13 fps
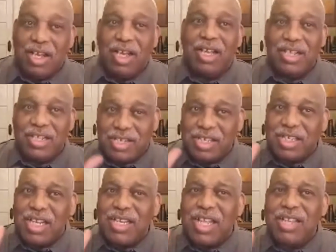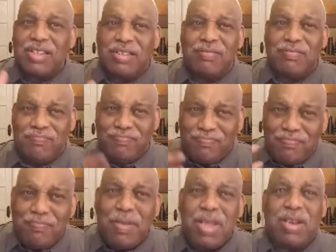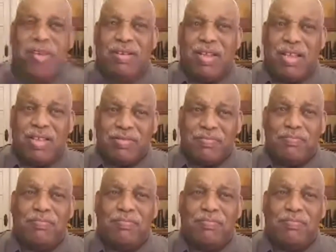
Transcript: Uh, just let that med- uh,